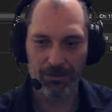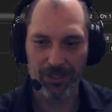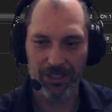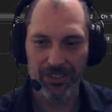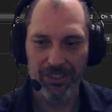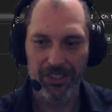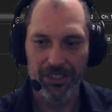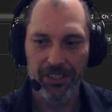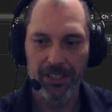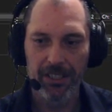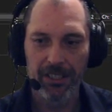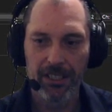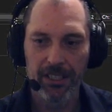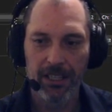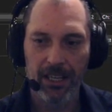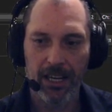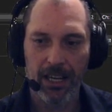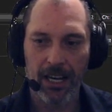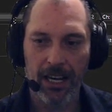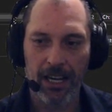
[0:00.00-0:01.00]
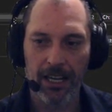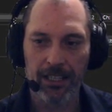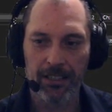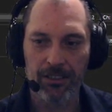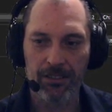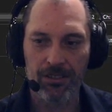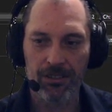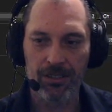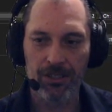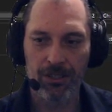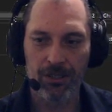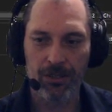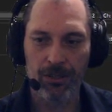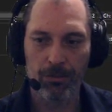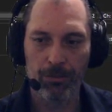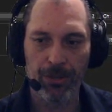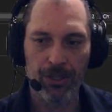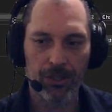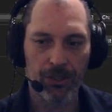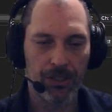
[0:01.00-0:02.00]
But so
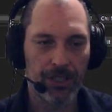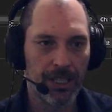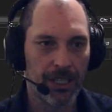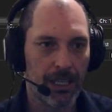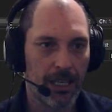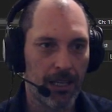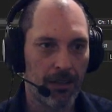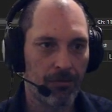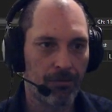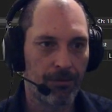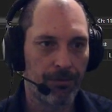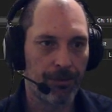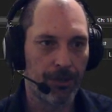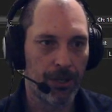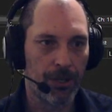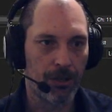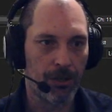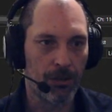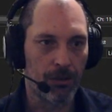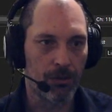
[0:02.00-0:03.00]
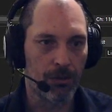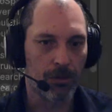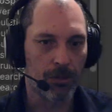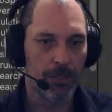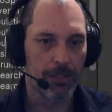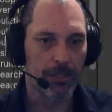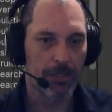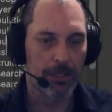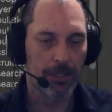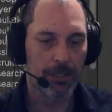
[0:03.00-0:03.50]
the building info,